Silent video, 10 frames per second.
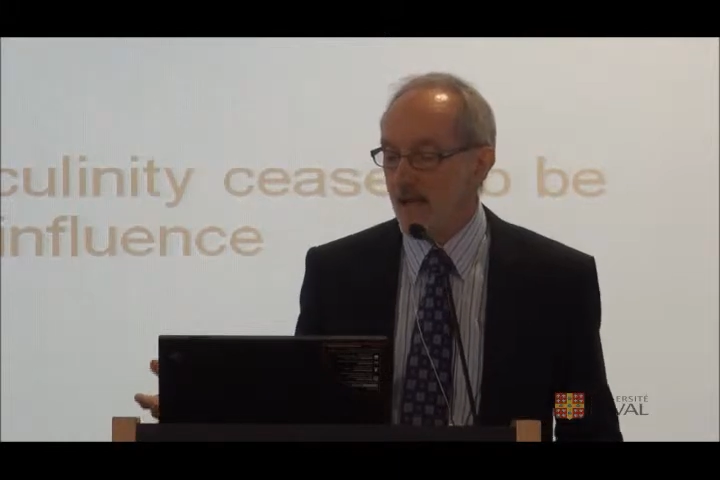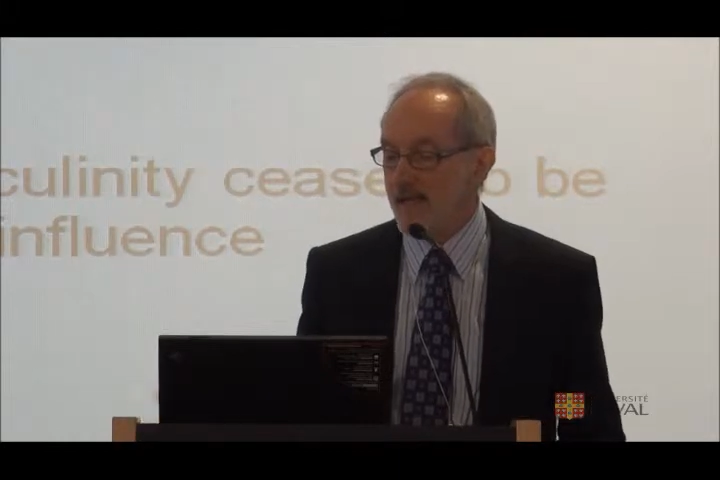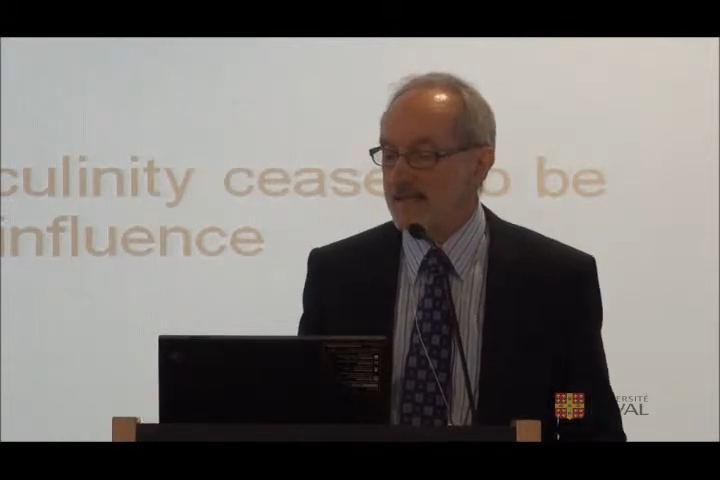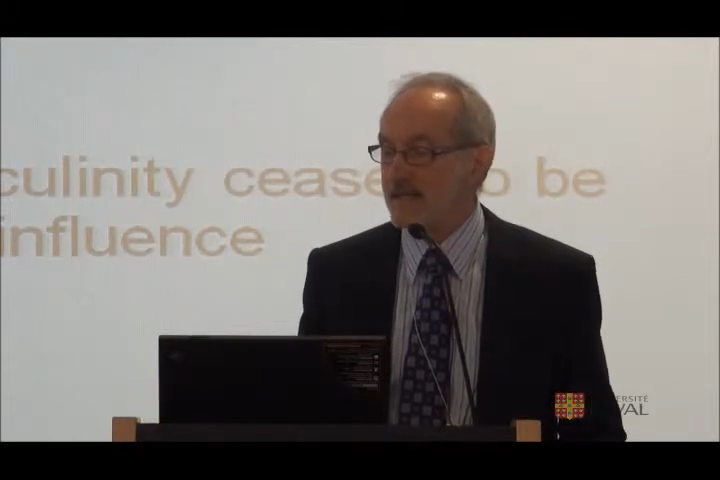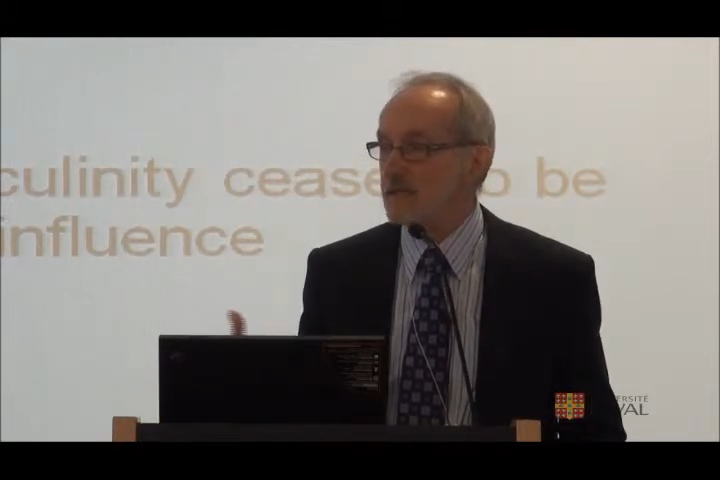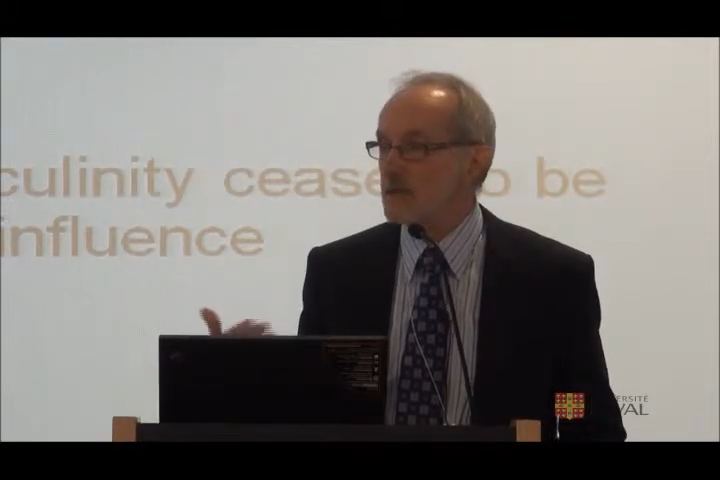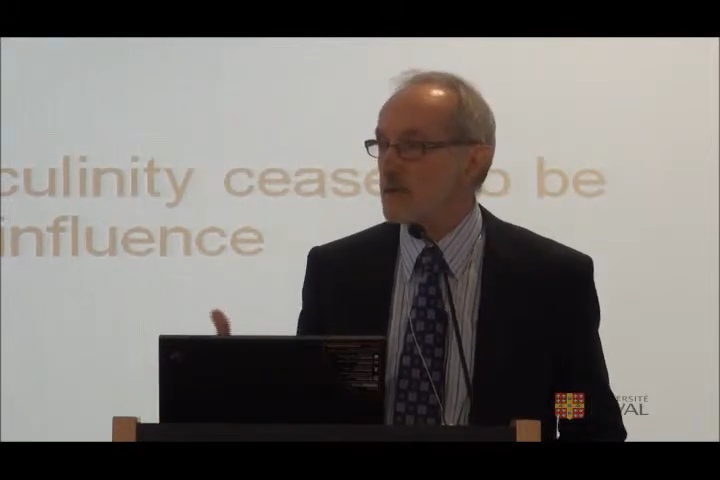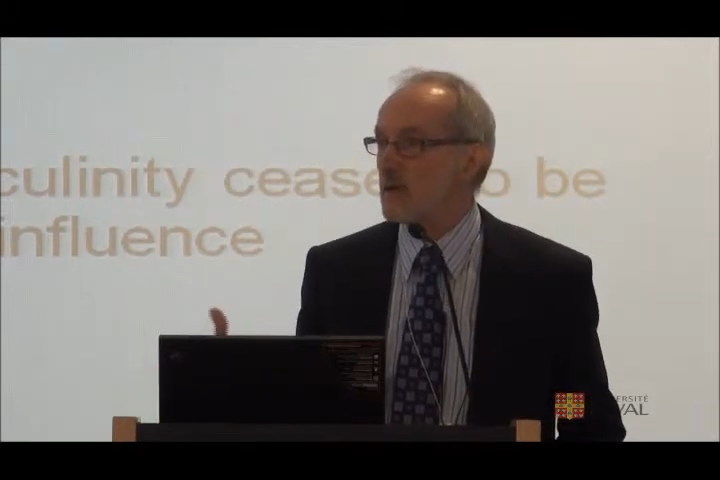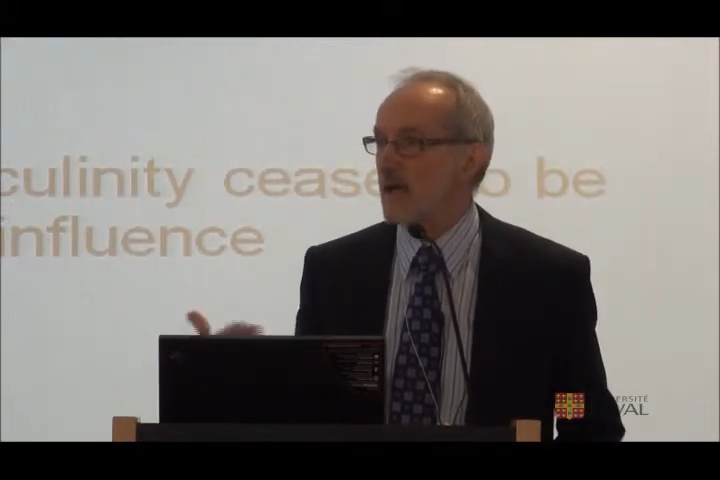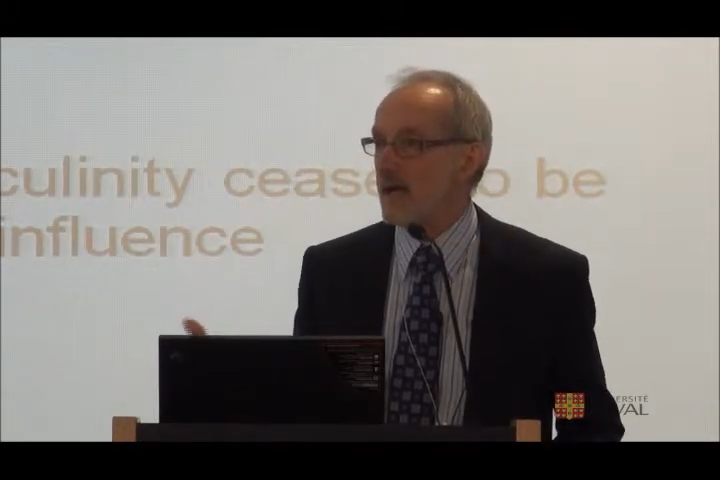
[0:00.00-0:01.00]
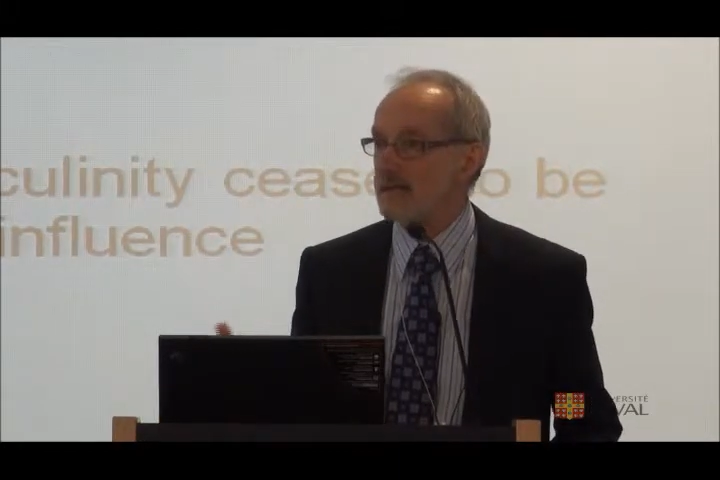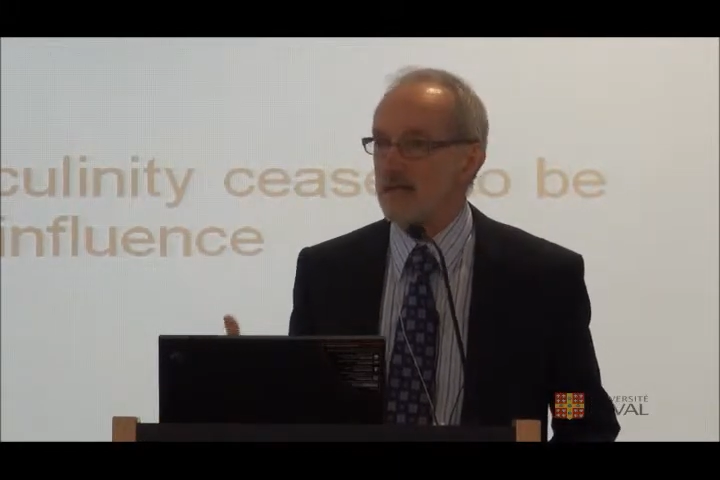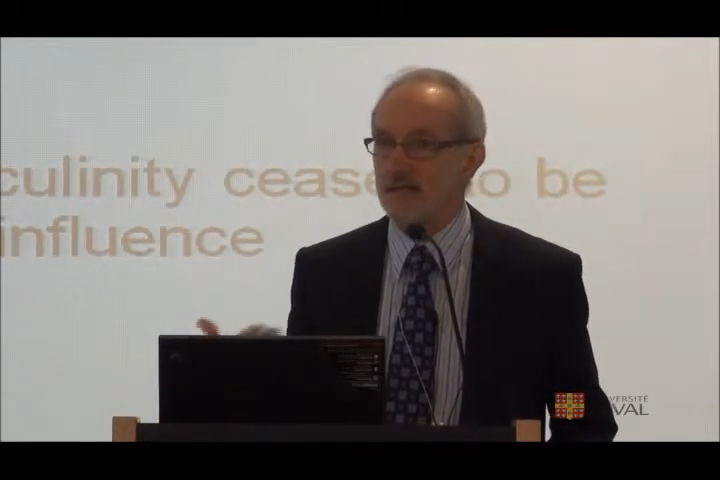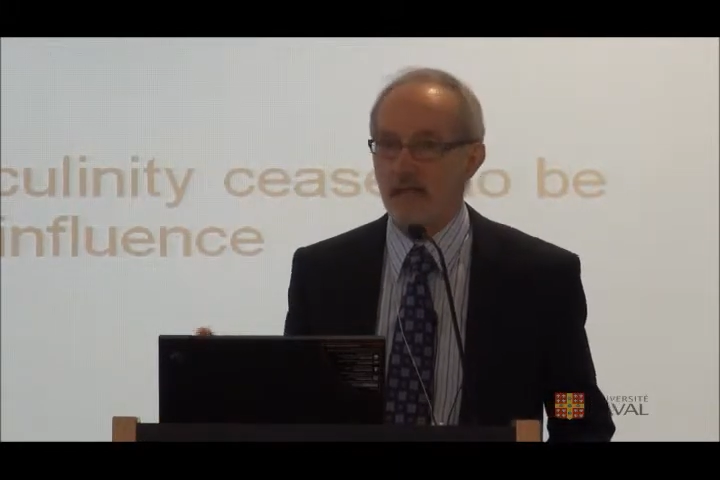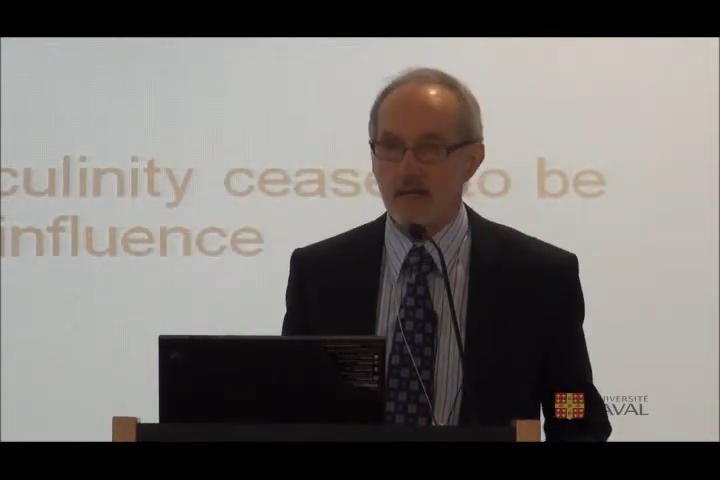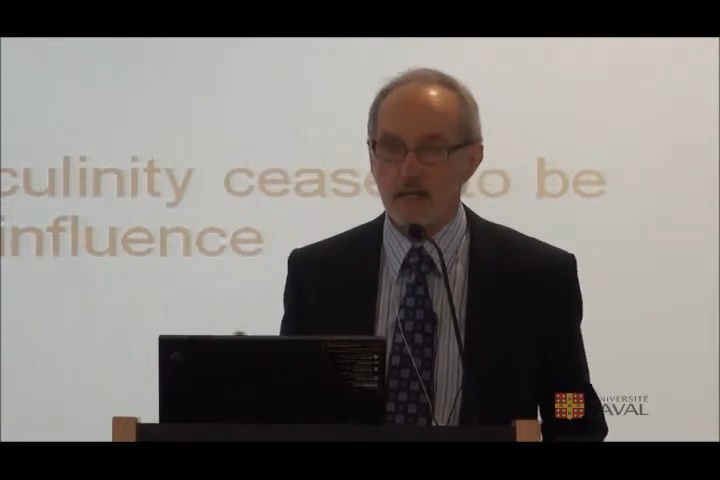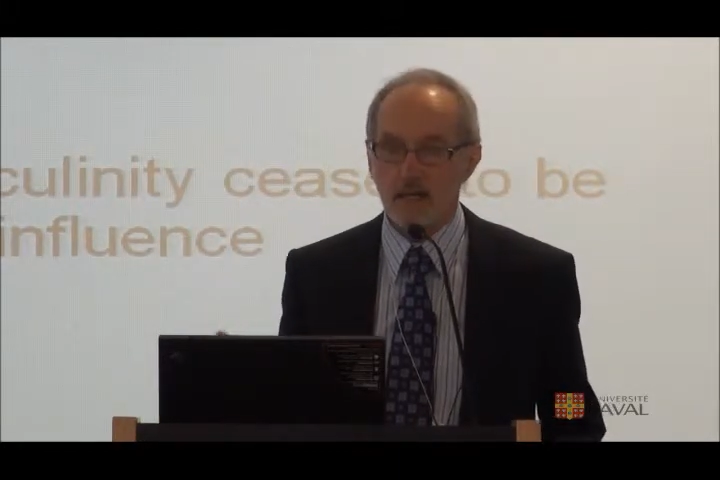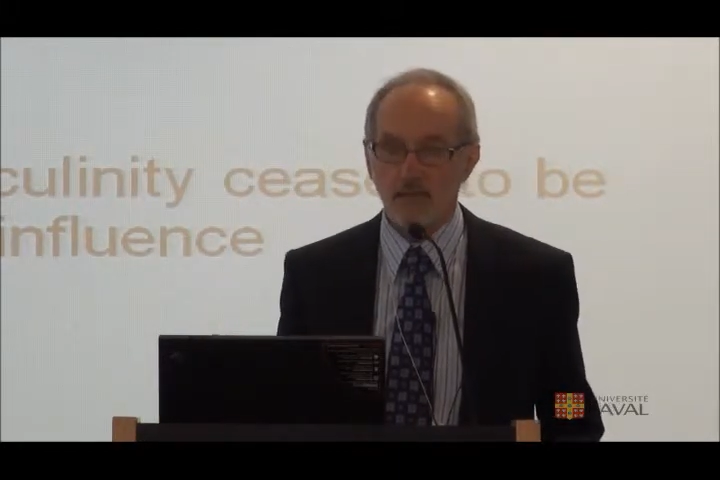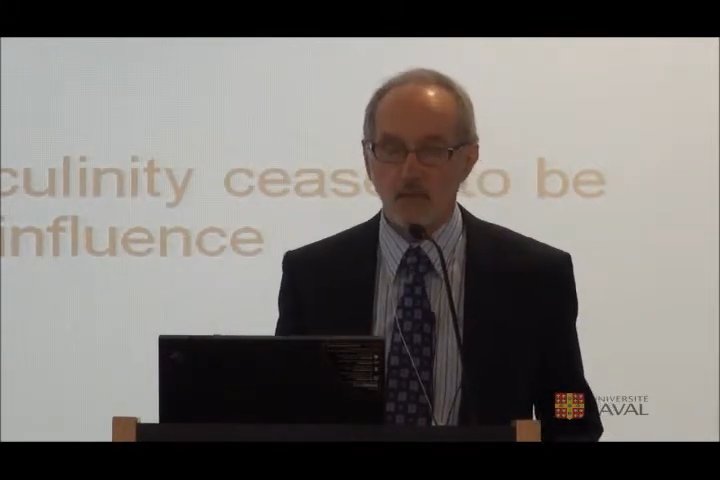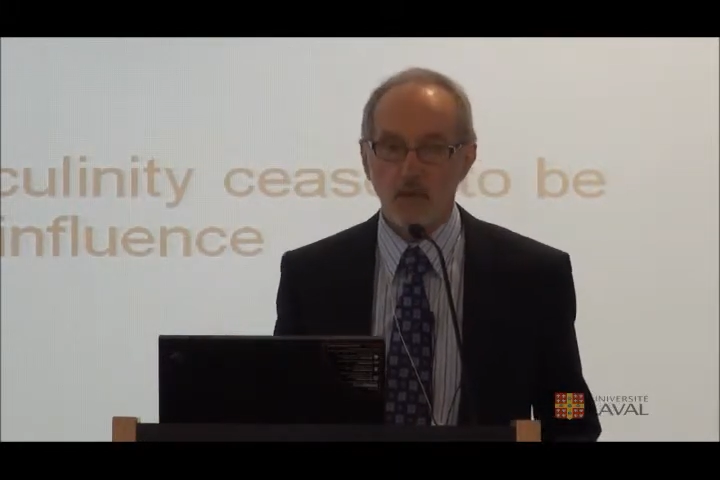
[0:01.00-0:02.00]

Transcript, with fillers: as an internalized identity.